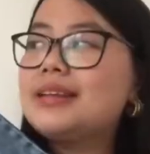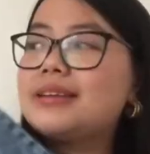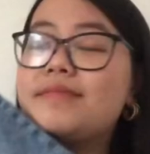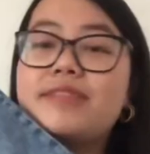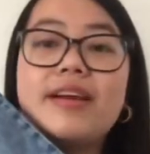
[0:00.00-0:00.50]
And
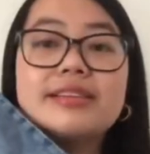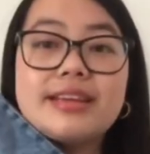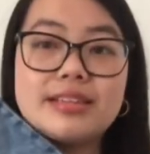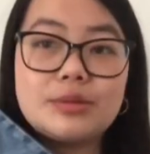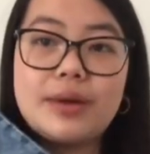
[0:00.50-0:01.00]
I'm very
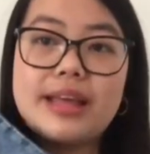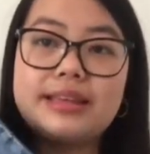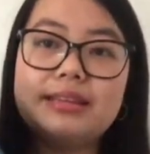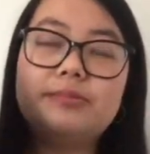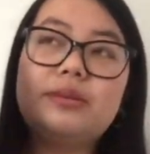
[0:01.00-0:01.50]
excited to wear
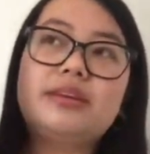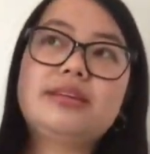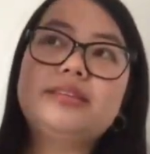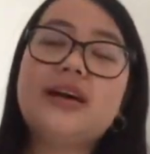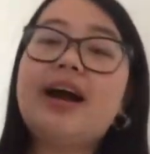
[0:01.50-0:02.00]
these
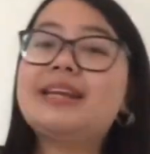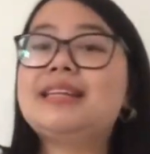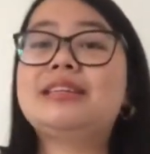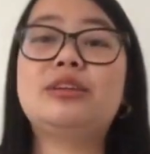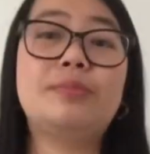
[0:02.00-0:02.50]
because I
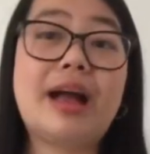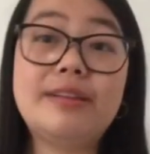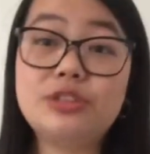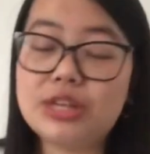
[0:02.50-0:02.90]
needed a new pair of